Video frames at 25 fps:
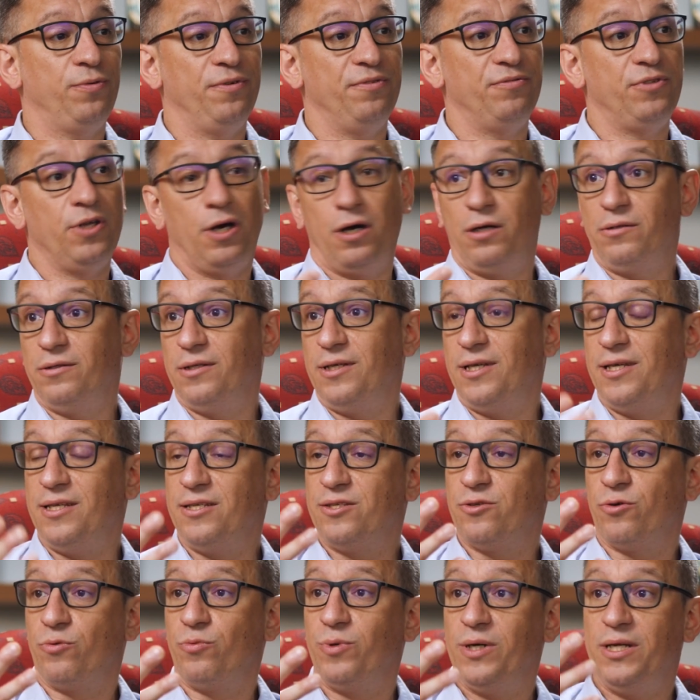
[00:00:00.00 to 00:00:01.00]
we've done
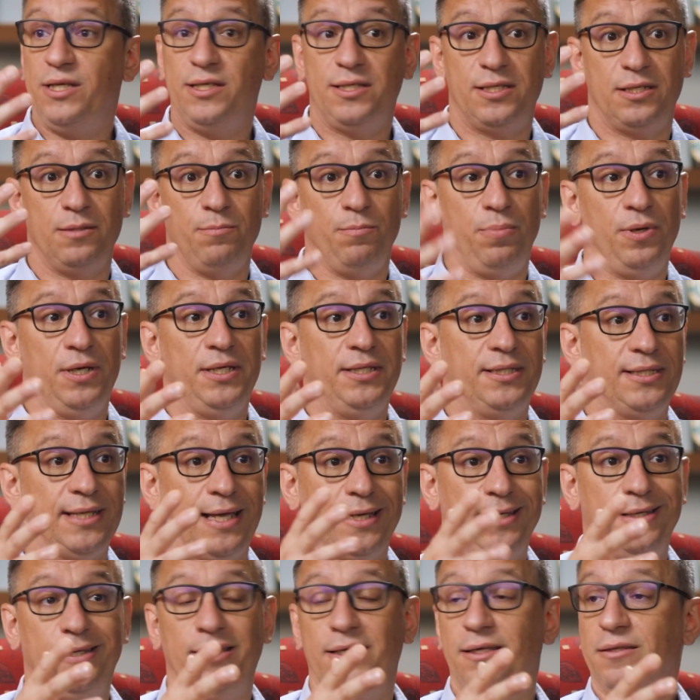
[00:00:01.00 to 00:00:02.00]
is really simply
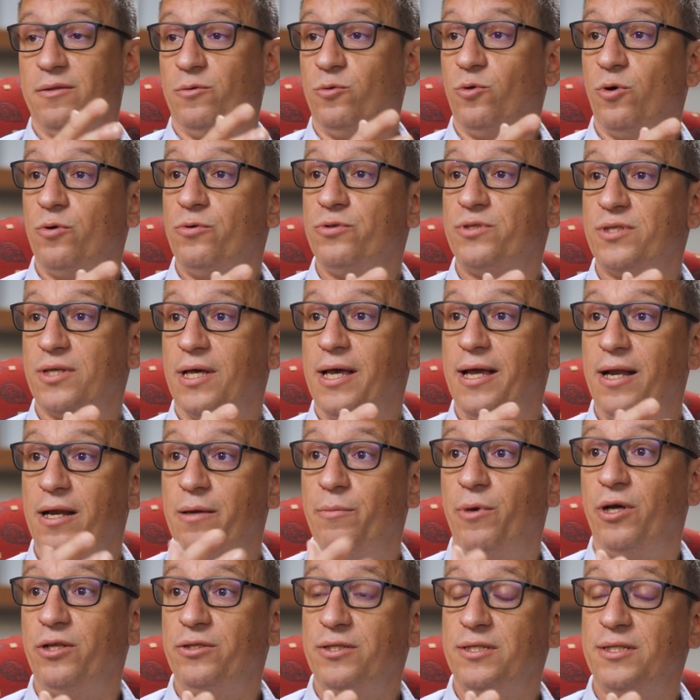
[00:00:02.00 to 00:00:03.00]
taking those
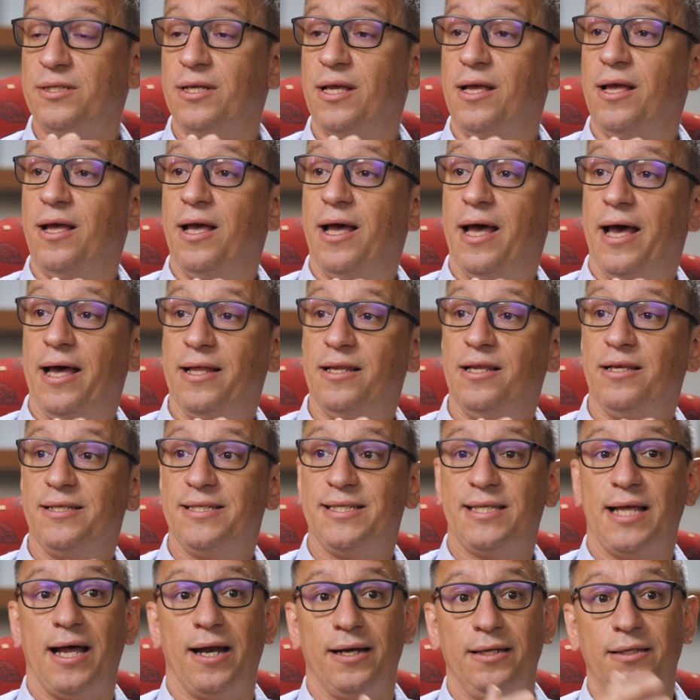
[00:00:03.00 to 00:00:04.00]
elements and
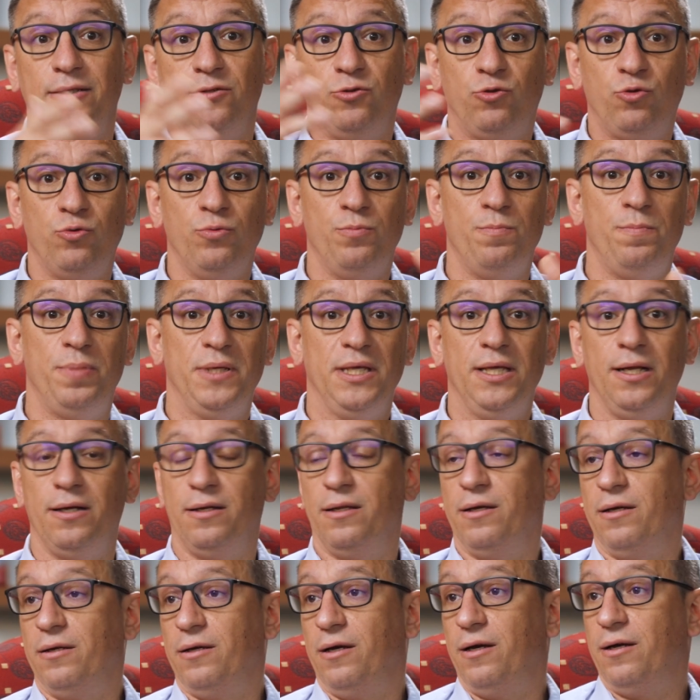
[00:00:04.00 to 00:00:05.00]
starting to build
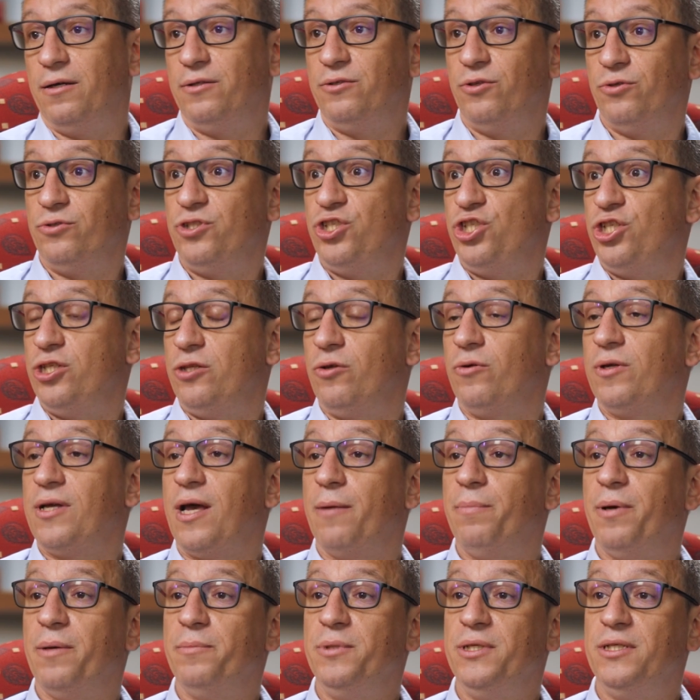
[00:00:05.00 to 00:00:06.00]
the digital
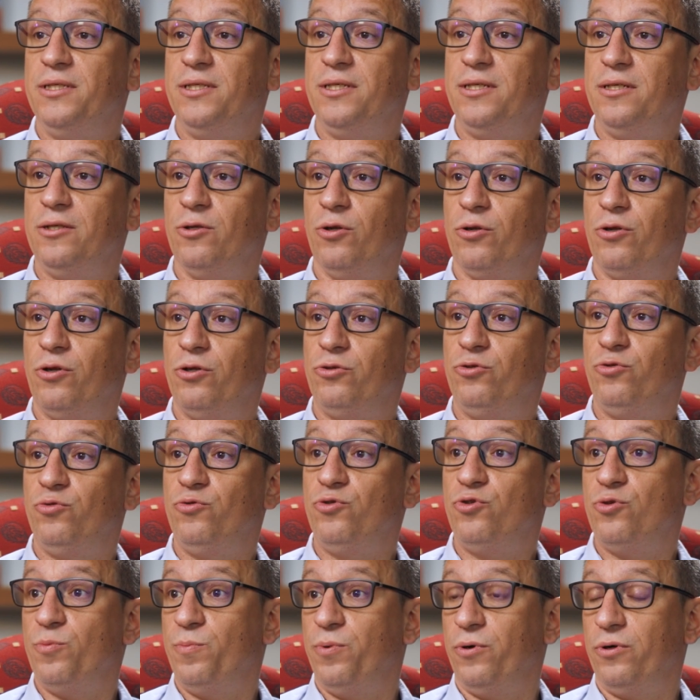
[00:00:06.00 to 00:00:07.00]
capability in order to
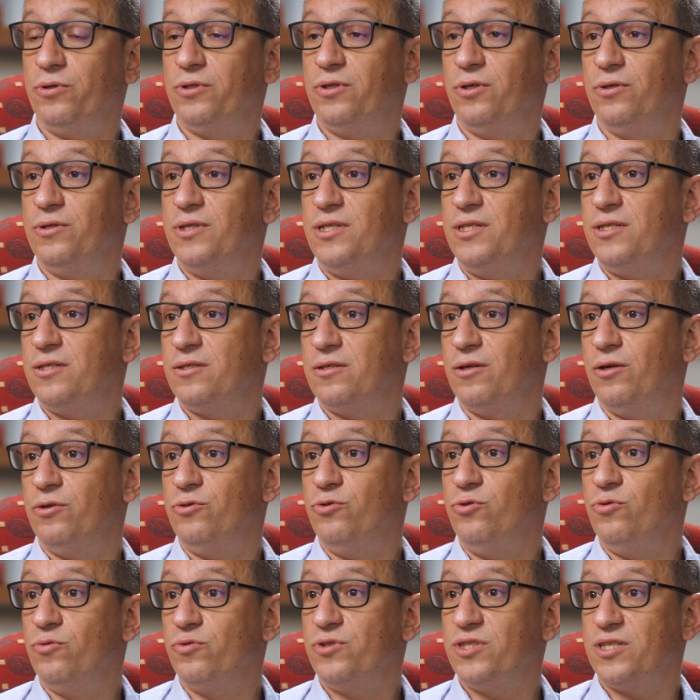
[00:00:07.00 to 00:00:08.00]
support this
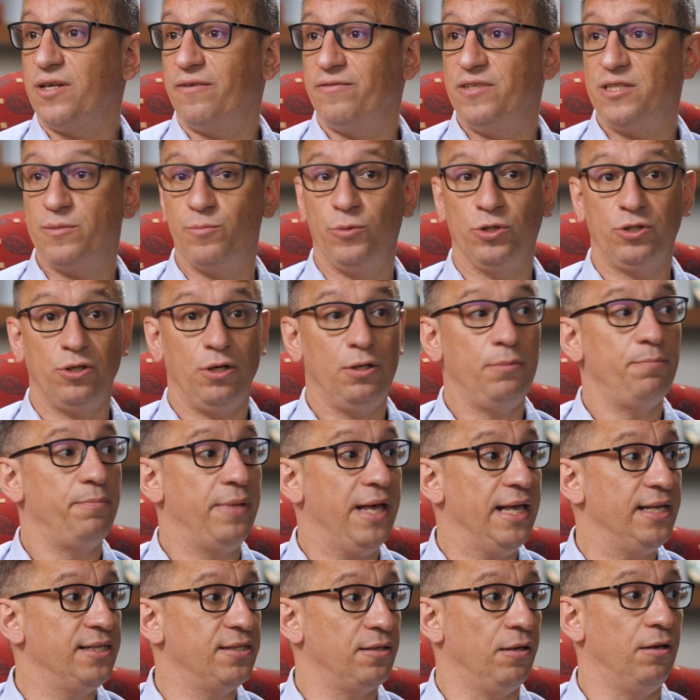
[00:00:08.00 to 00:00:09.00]
new service model
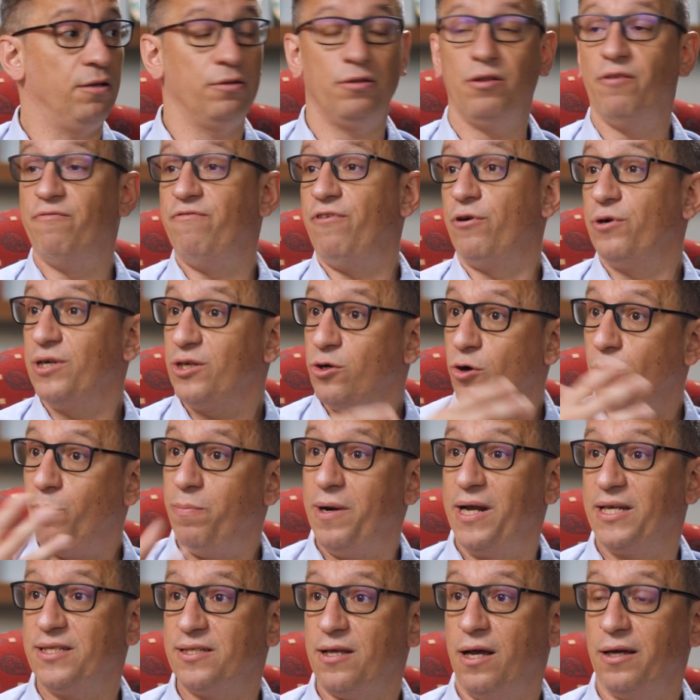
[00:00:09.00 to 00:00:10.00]
based on a very
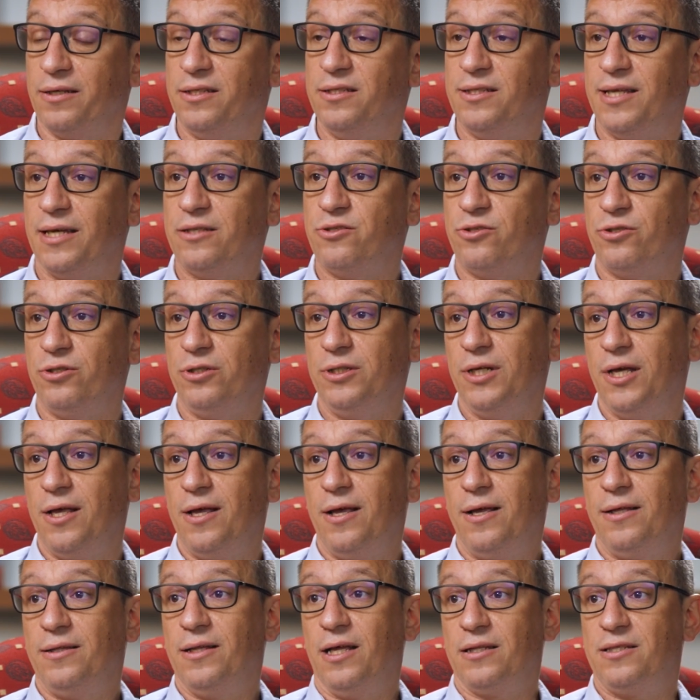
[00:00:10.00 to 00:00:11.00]
complex architecture
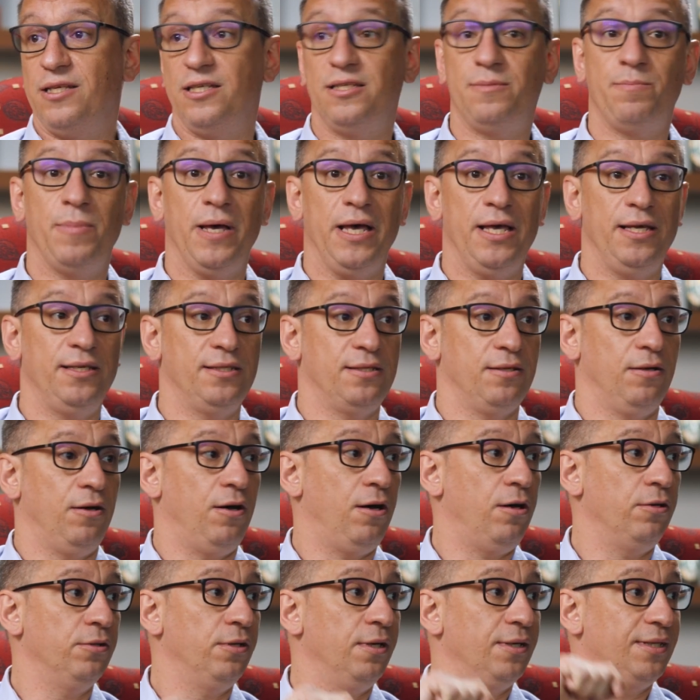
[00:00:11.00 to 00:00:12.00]
that is based
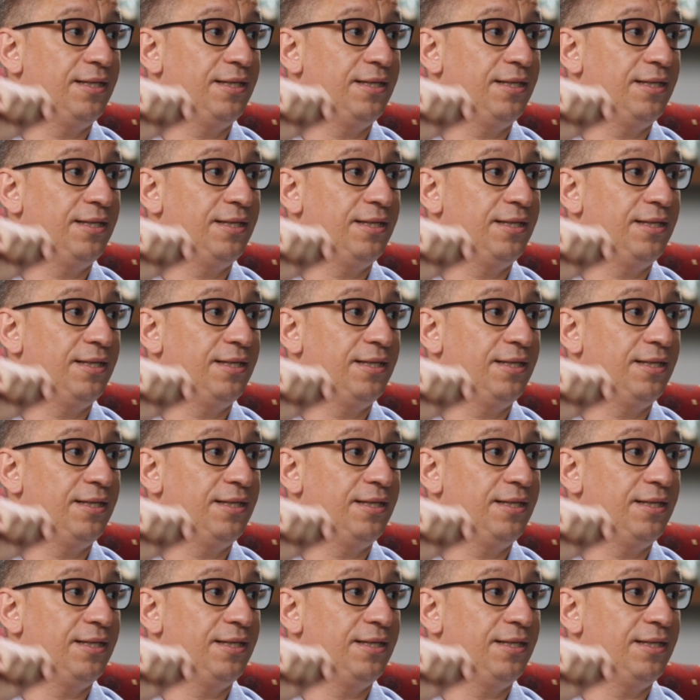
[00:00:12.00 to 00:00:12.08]
on